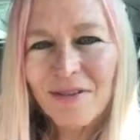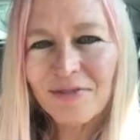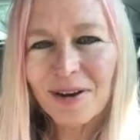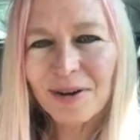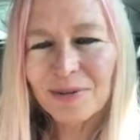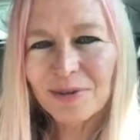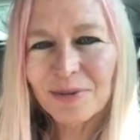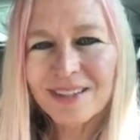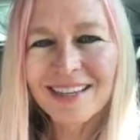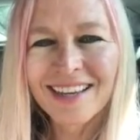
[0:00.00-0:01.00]
affair, which
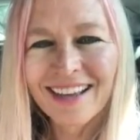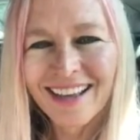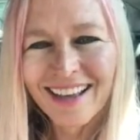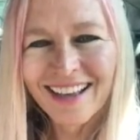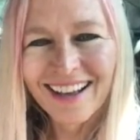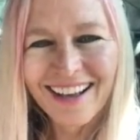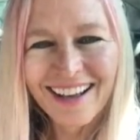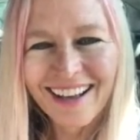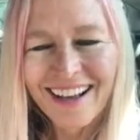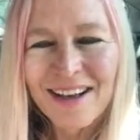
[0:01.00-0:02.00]
was
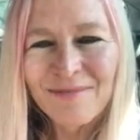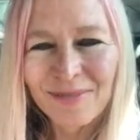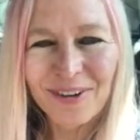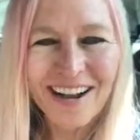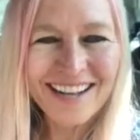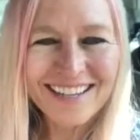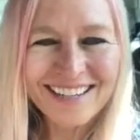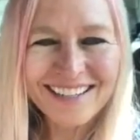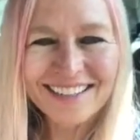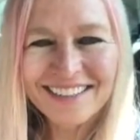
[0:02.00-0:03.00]

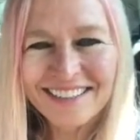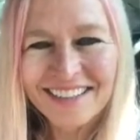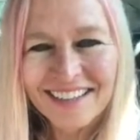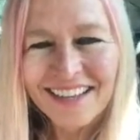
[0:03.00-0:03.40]
miraculous.